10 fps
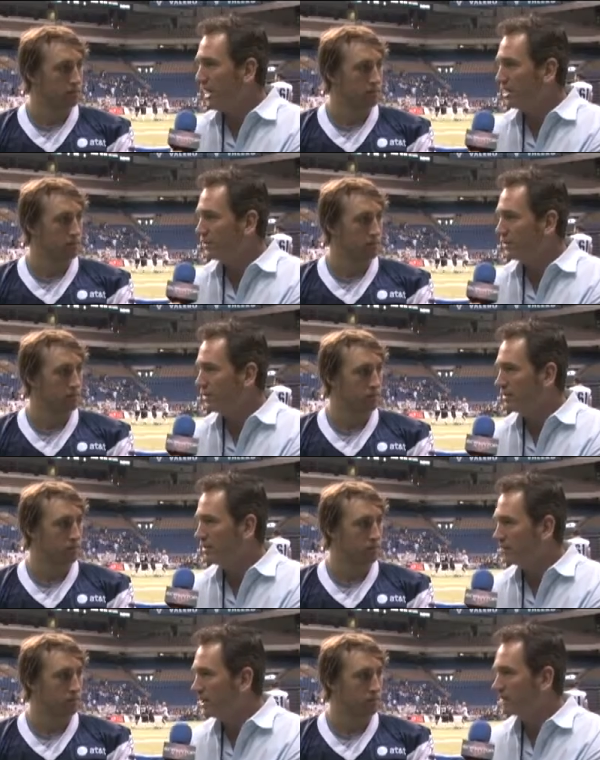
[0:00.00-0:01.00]
Speaker 1: last year?
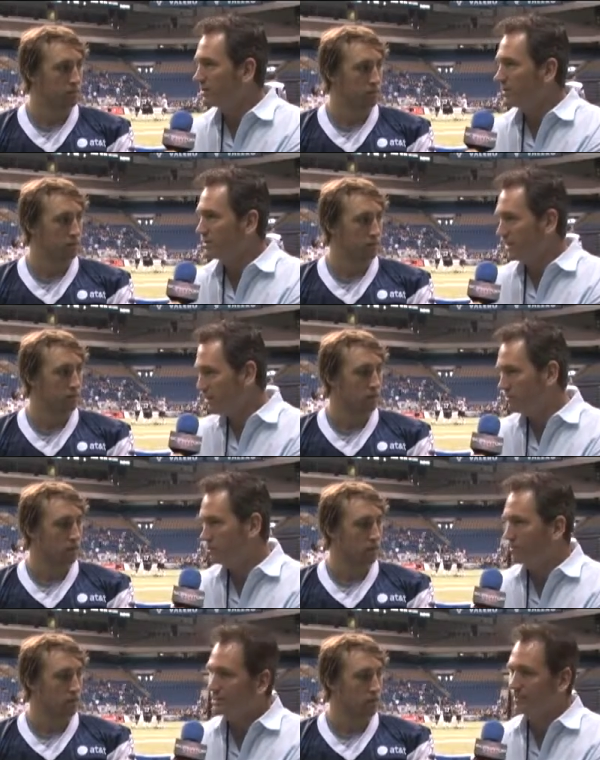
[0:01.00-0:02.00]
The players always and the
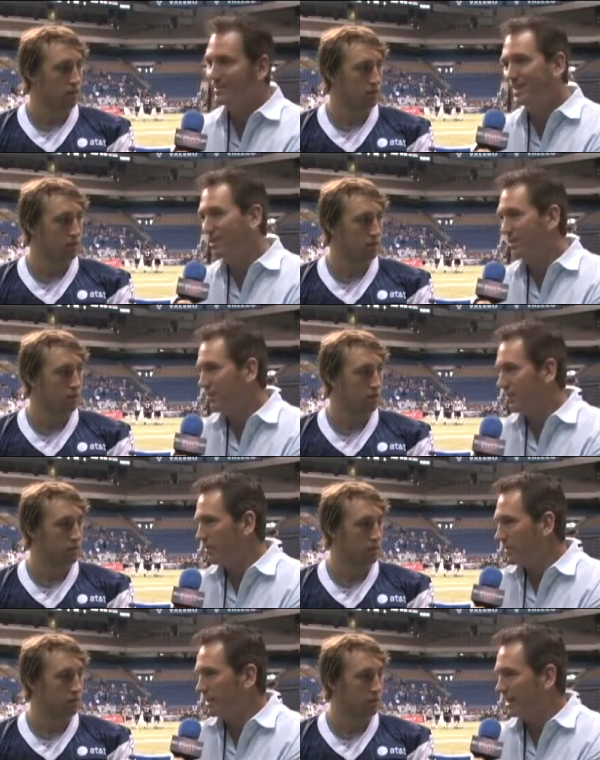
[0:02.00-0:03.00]
coaches always said, you know,
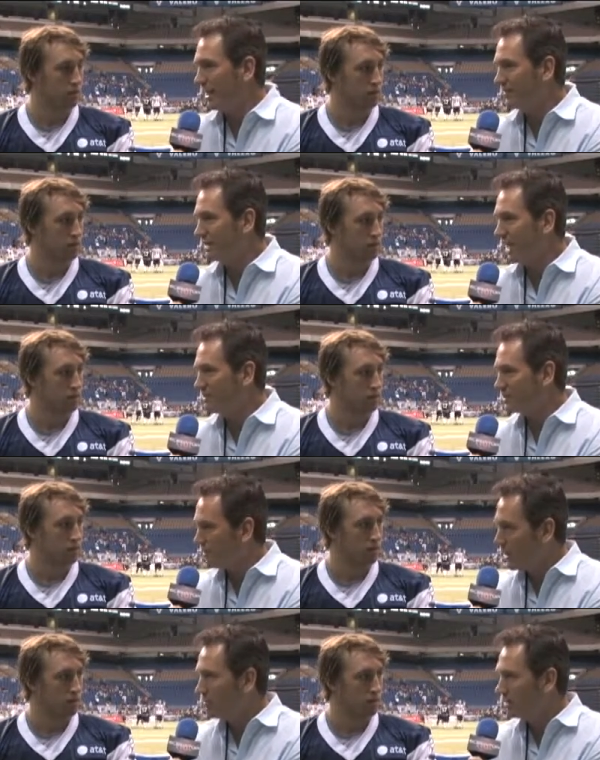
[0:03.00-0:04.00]
when we went 11 games
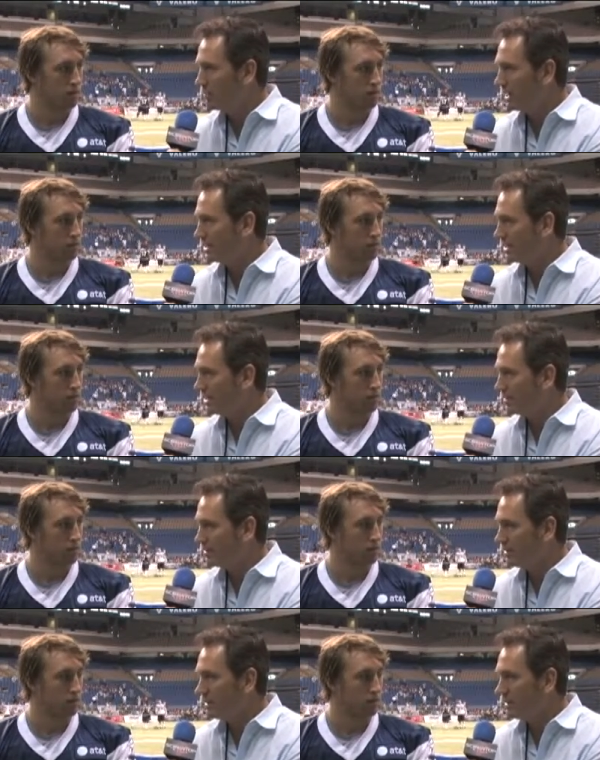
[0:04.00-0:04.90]
and we almost made it to the